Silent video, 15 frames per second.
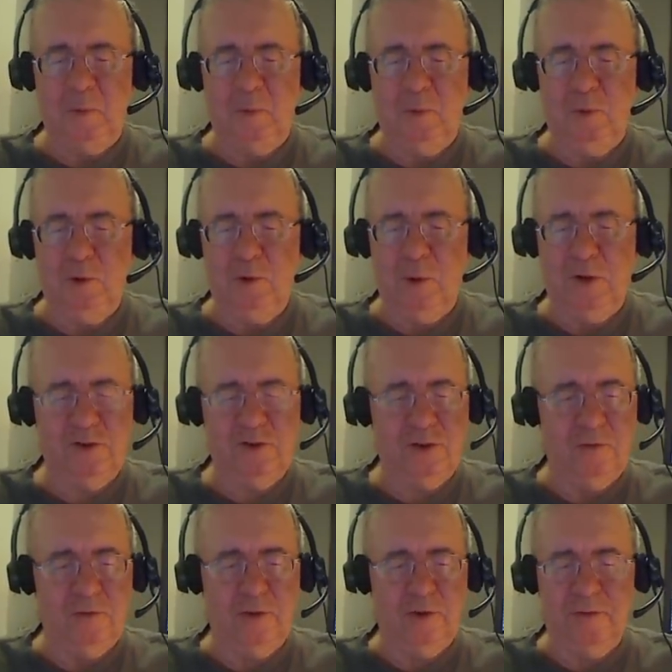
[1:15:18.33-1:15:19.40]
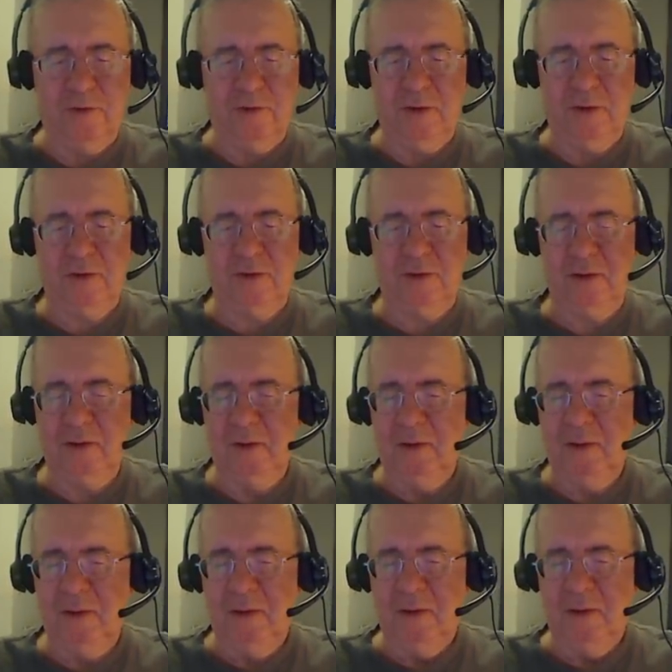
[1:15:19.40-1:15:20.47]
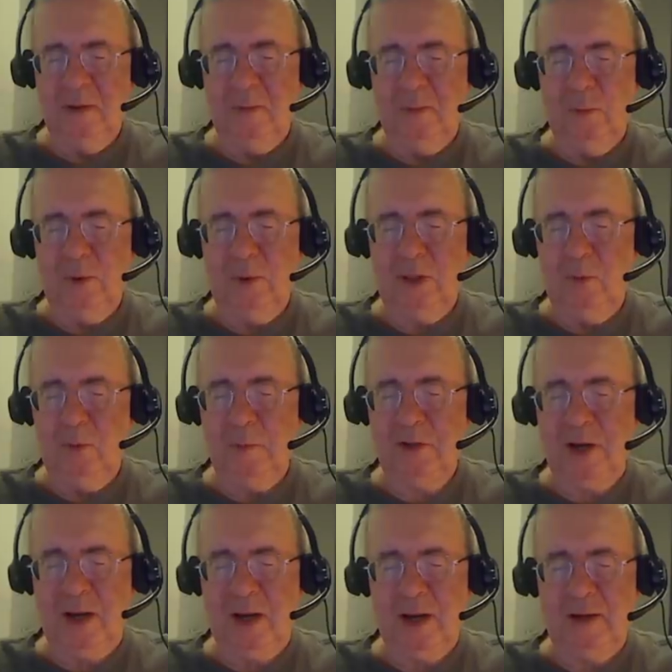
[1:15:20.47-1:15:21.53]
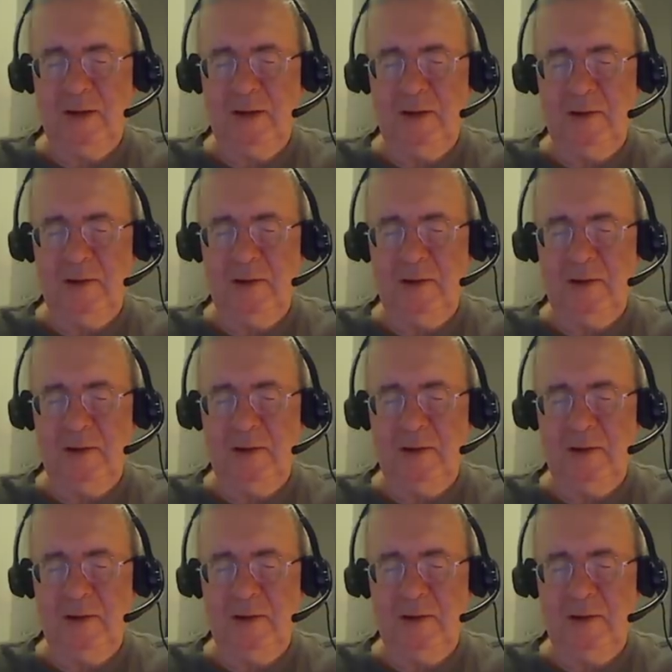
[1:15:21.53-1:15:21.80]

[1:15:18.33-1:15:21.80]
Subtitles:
when you're registered for this weekly web chat.